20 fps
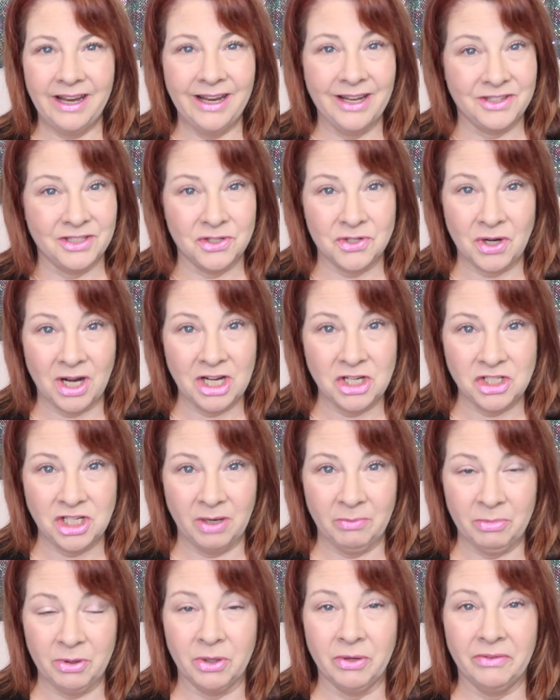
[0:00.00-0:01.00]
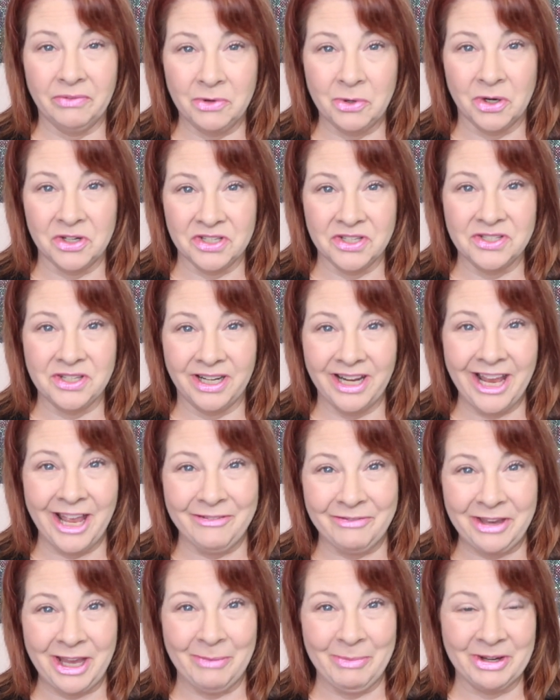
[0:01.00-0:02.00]
it's a dry shampoo. Of course, it's going to
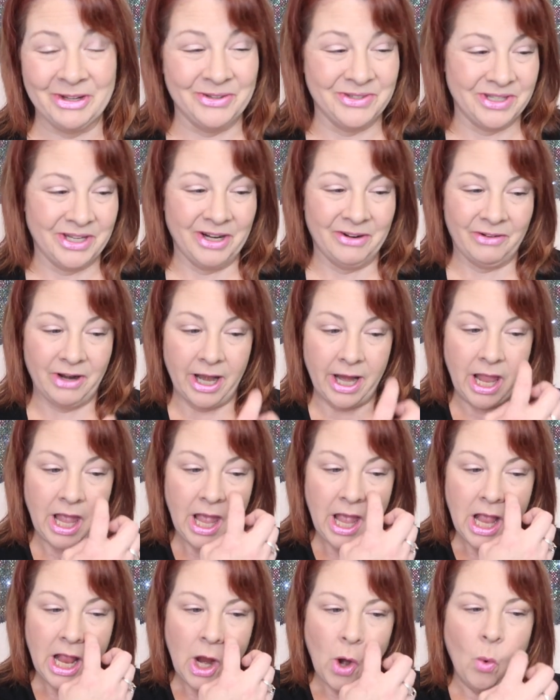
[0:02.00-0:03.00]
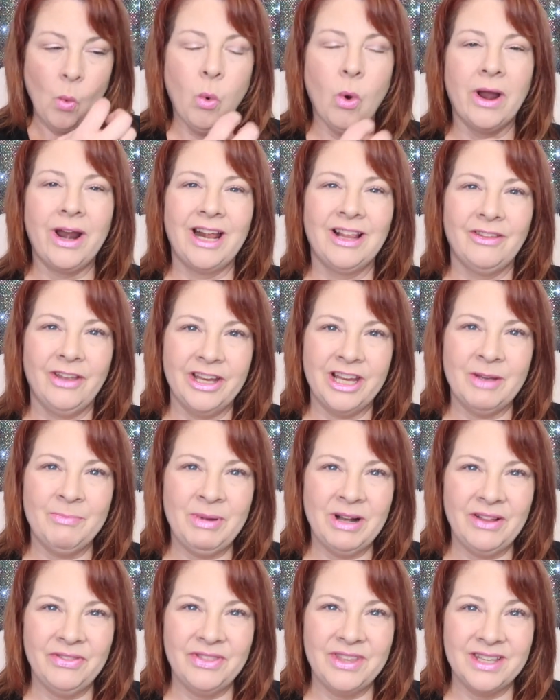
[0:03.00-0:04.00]
have chemicals in it, right? What I like
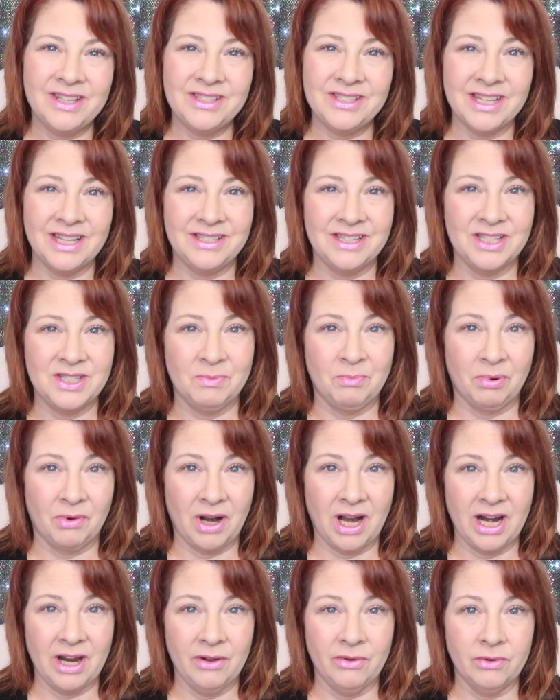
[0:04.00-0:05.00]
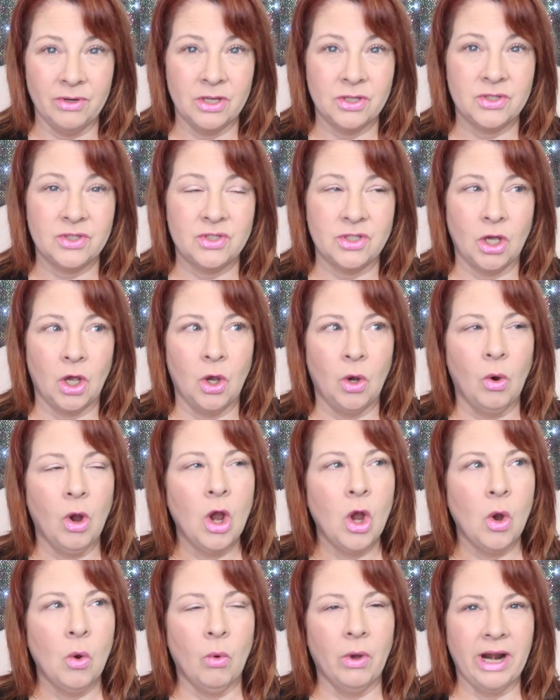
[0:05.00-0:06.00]
about this is it's brown. So
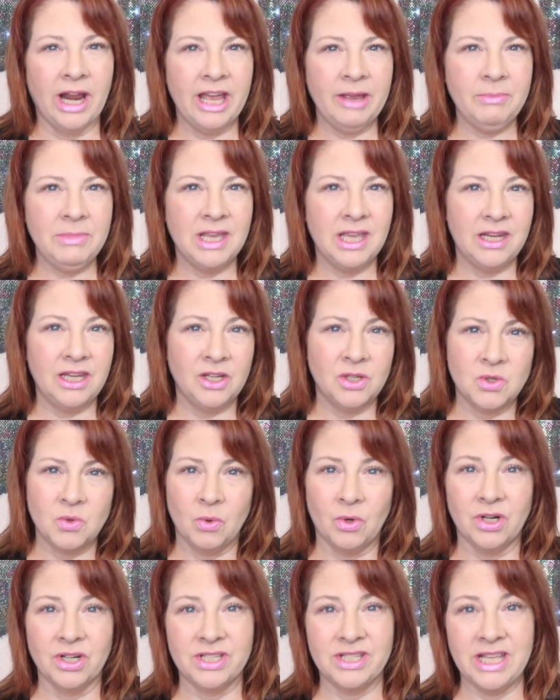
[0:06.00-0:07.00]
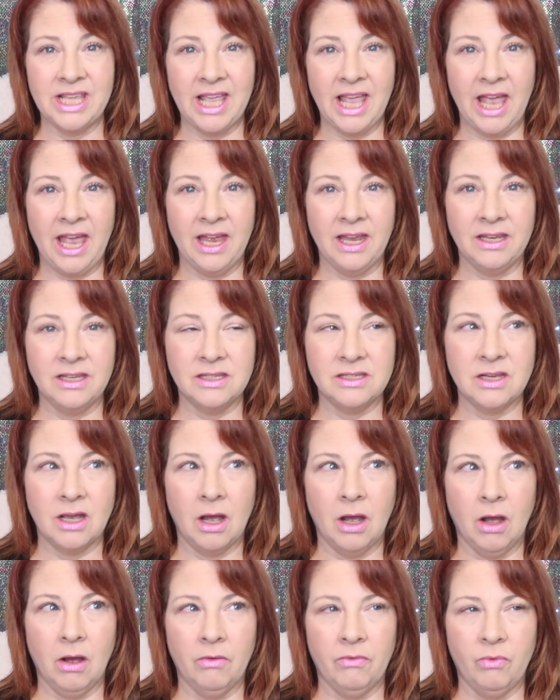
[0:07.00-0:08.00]
when I'm getting towards the end
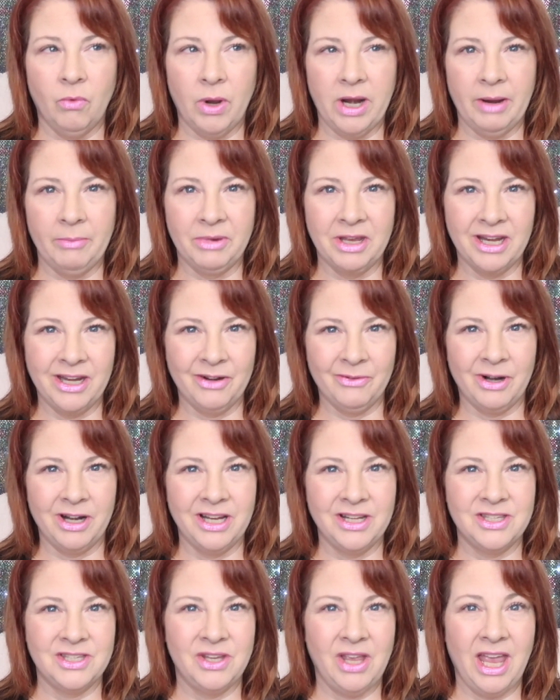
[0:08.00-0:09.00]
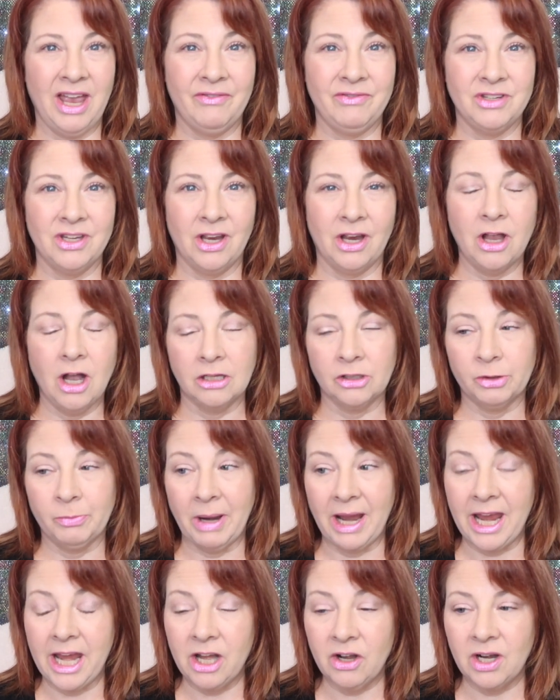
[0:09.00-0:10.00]
of when I'm getting ready to have to color
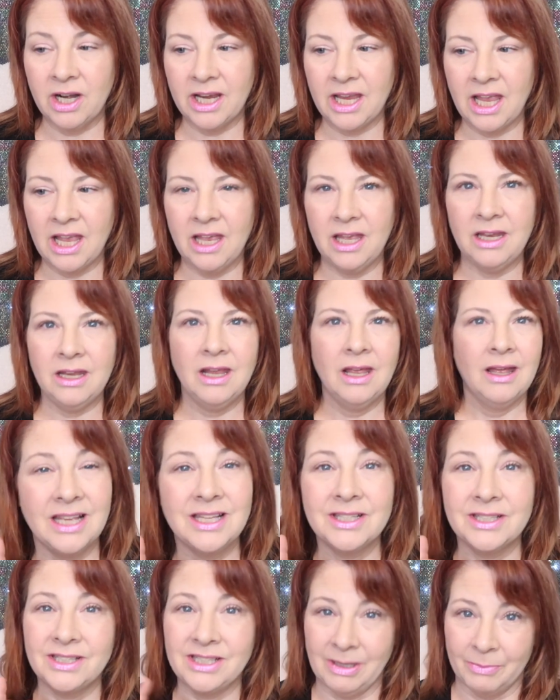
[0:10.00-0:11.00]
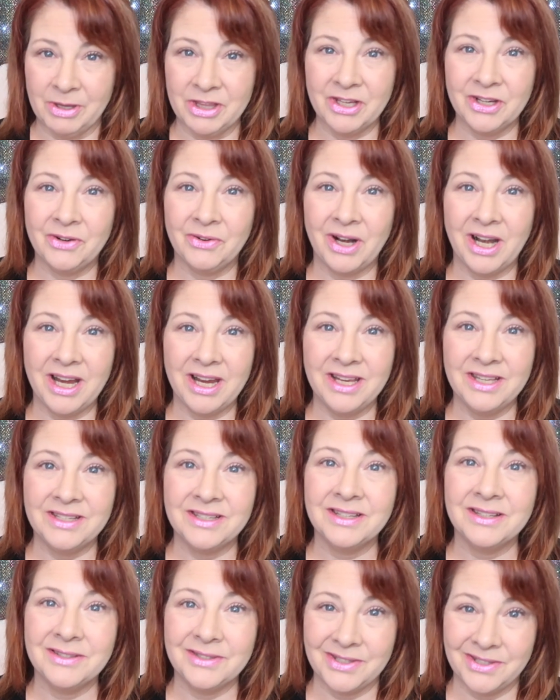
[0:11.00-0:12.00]
my hair again, some of the
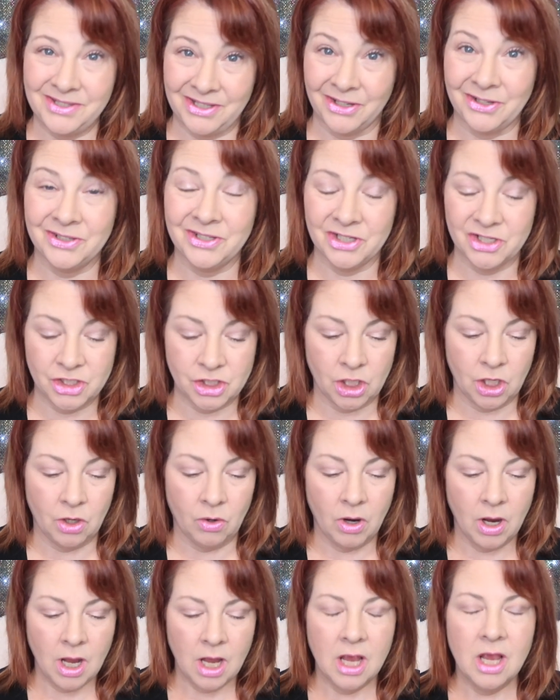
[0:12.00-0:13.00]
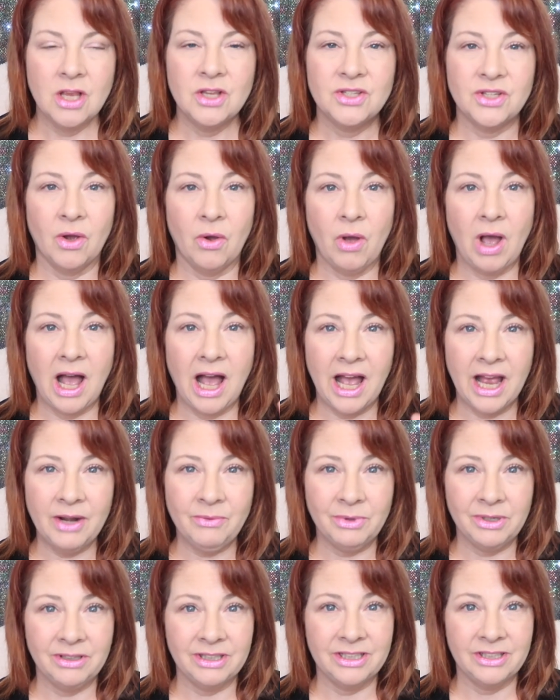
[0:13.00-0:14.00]
grays start to show. So I
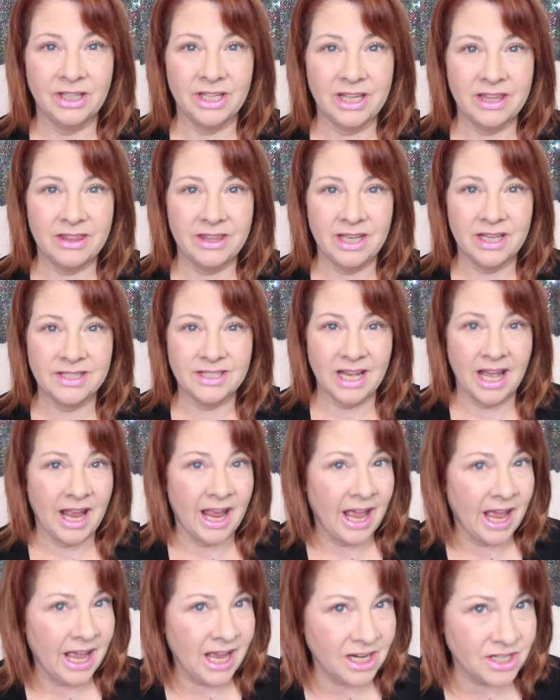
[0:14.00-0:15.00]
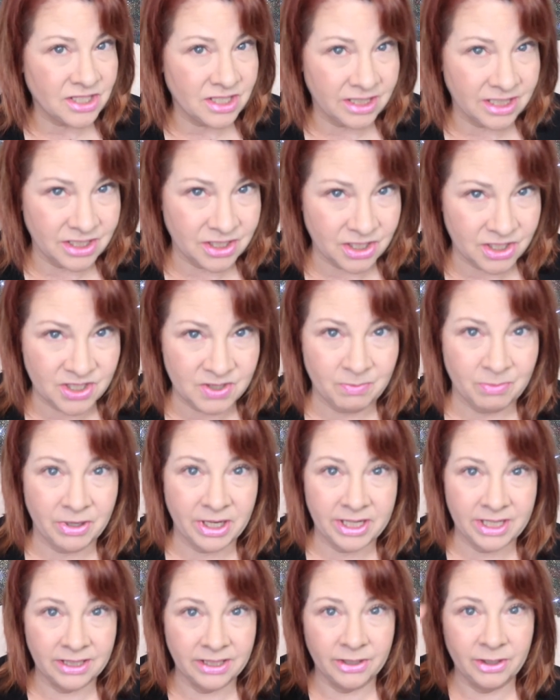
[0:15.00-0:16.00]
really like this. I actually just
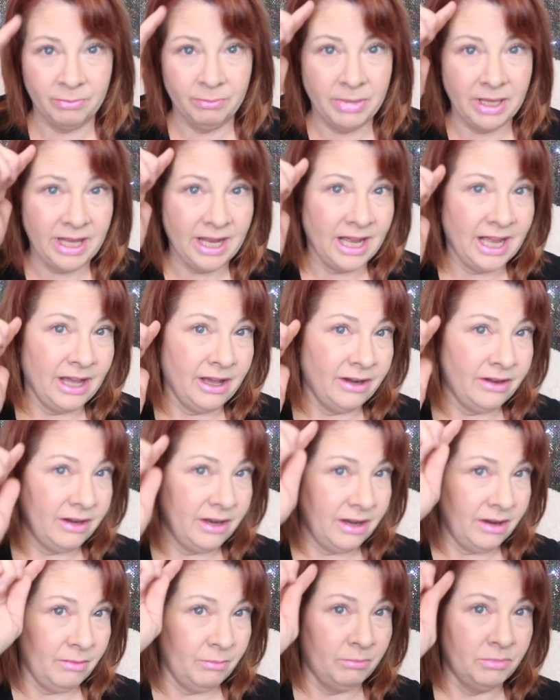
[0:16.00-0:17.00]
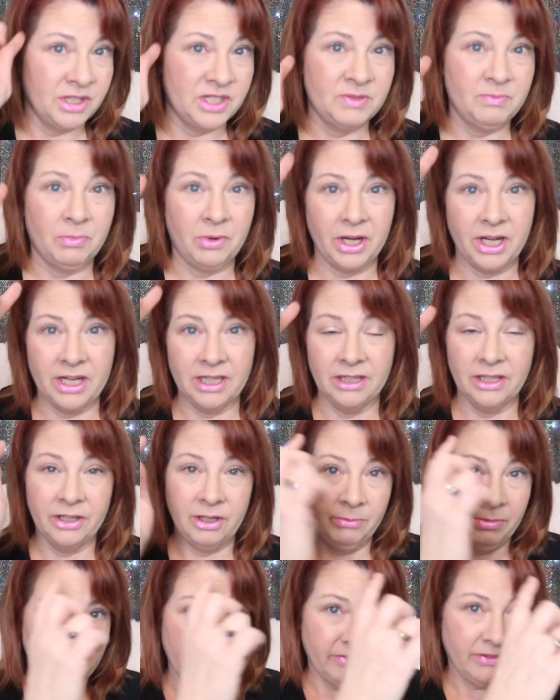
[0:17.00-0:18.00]
sprayed a little bit on sprayed a
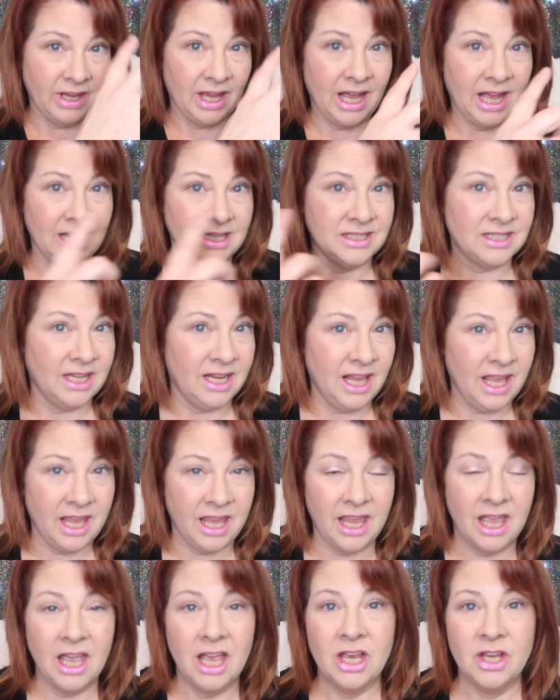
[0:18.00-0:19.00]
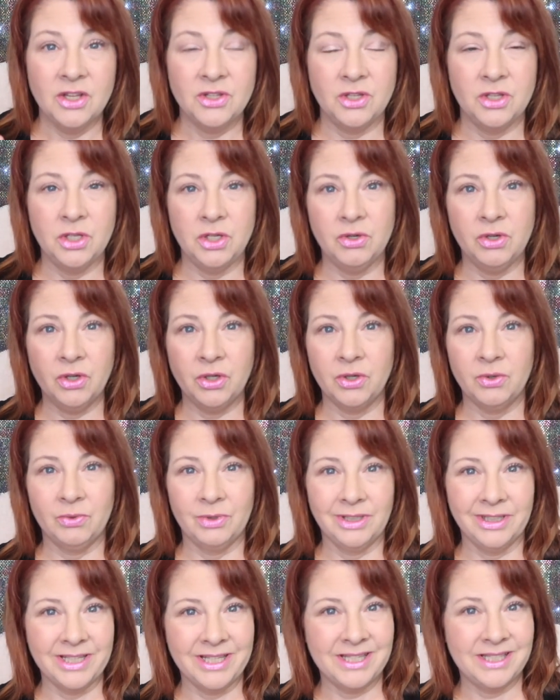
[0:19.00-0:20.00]
little bit of it on today so that you couldn't
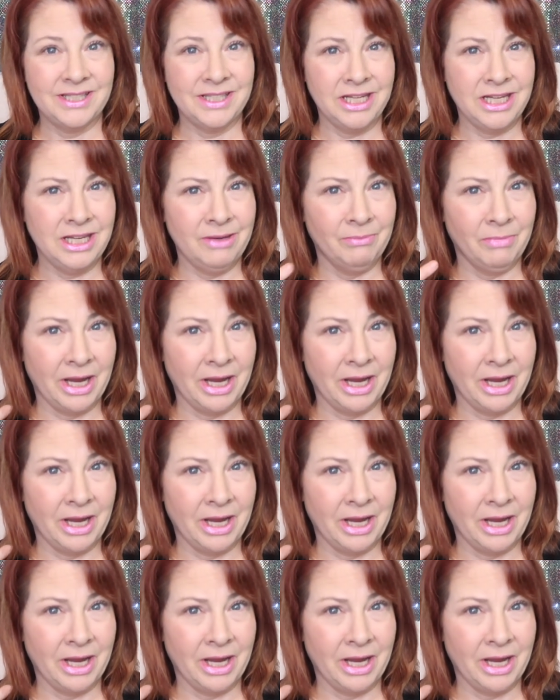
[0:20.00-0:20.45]
really see